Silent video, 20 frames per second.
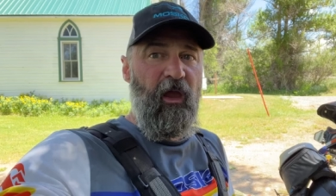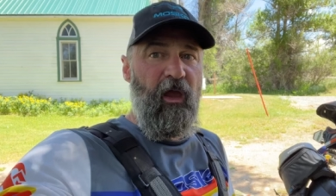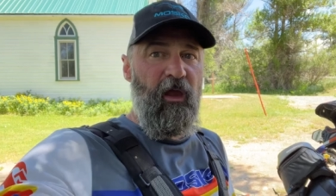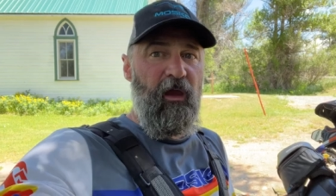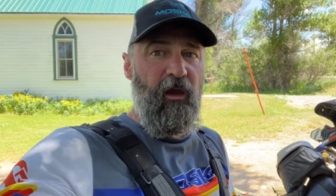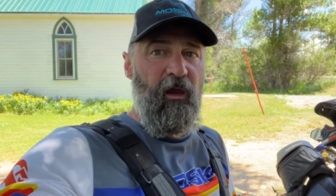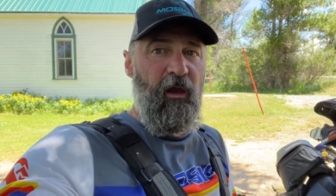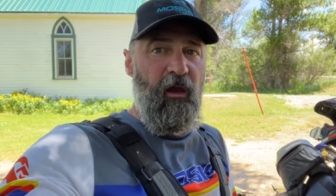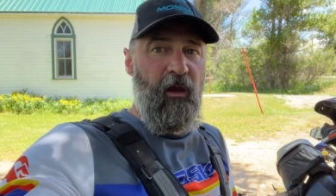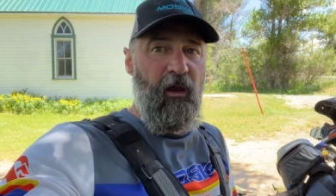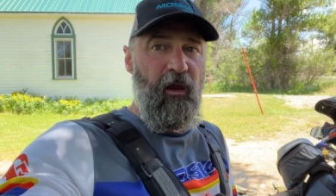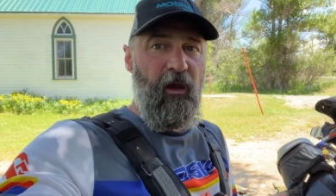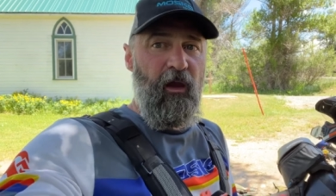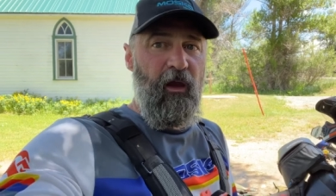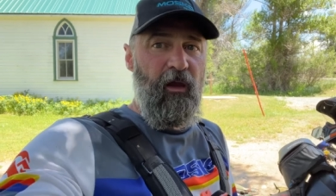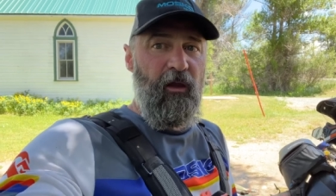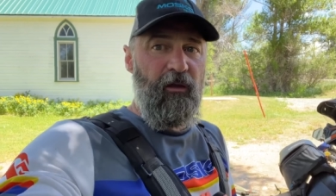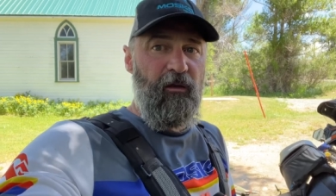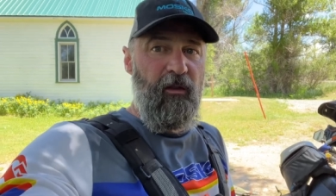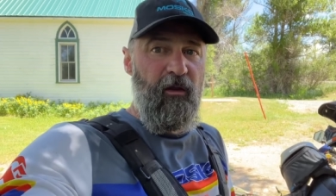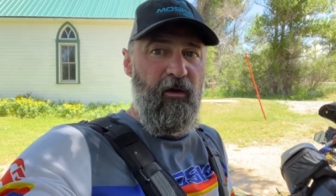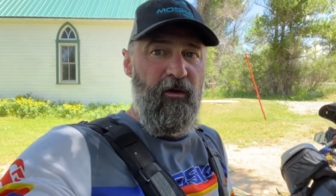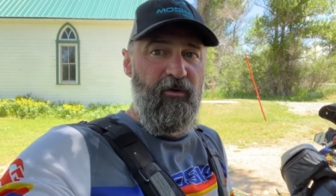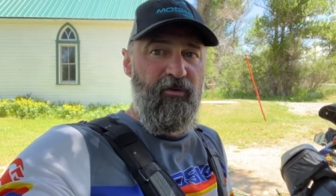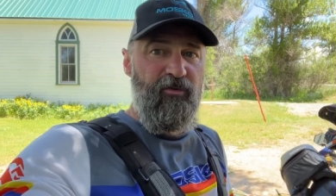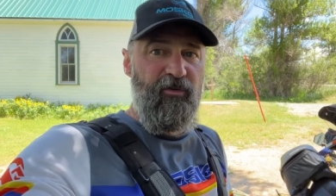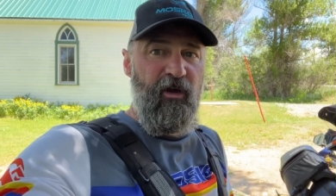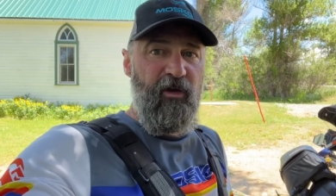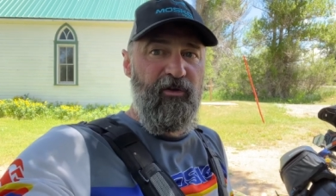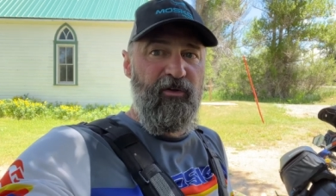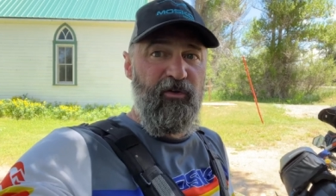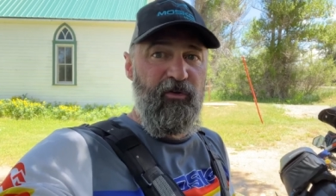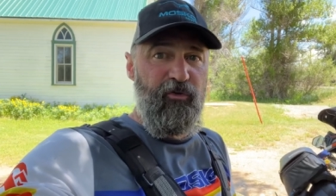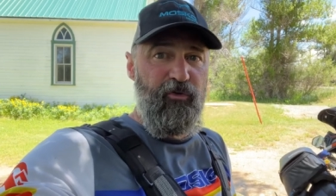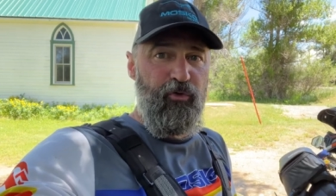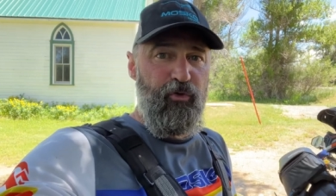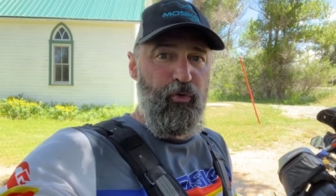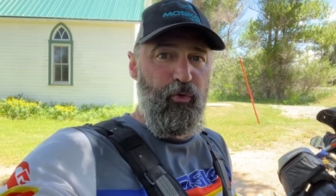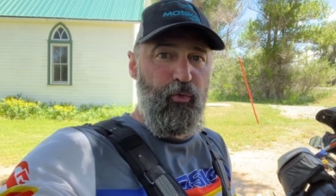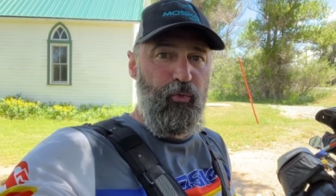And there's section
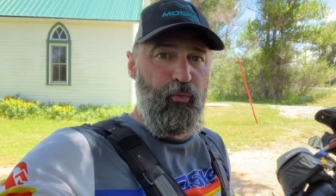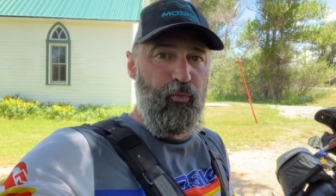two.